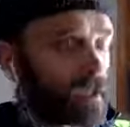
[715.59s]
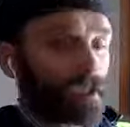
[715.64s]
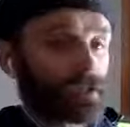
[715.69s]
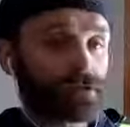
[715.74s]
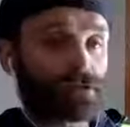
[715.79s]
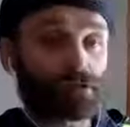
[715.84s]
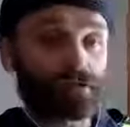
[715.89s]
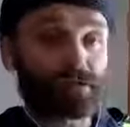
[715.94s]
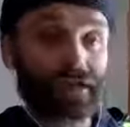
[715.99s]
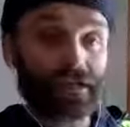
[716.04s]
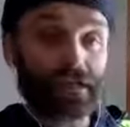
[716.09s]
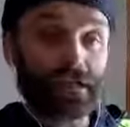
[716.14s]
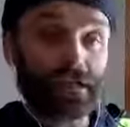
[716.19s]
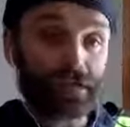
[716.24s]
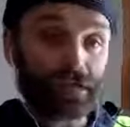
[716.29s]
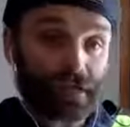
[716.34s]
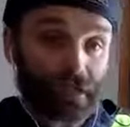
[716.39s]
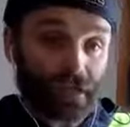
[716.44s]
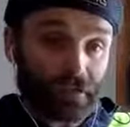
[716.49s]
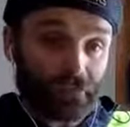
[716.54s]
So that he
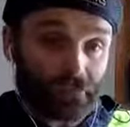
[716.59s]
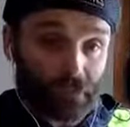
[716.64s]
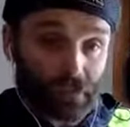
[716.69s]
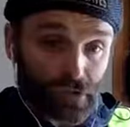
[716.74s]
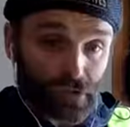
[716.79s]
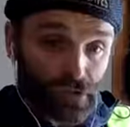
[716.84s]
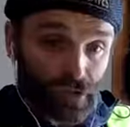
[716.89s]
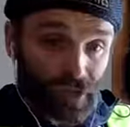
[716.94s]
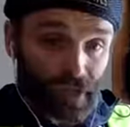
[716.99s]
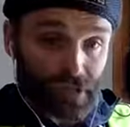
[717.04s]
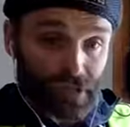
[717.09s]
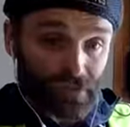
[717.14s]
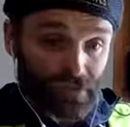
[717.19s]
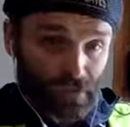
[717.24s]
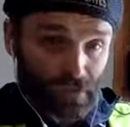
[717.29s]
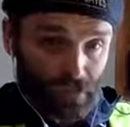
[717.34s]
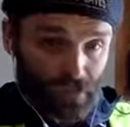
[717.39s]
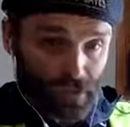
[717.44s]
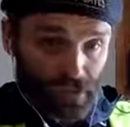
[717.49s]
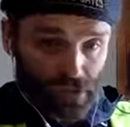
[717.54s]
could infiltrate
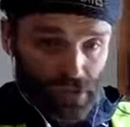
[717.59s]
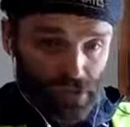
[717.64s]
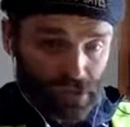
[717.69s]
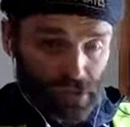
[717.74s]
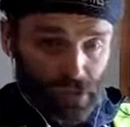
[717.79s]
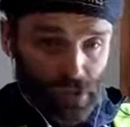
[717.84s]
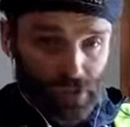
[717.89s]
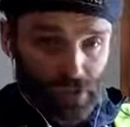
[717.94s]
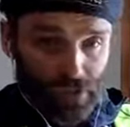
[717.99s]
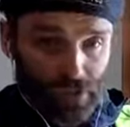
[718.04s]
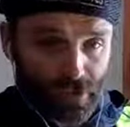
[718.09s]
the Christian church,